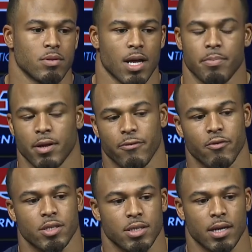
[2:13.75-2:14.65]
I play
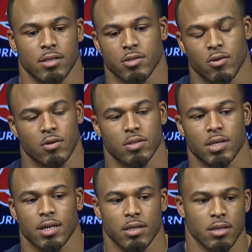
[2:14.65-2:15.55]
free safety, strong
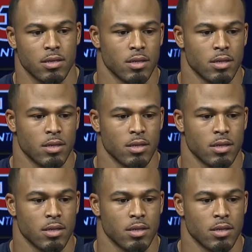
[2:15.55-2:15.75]
safety.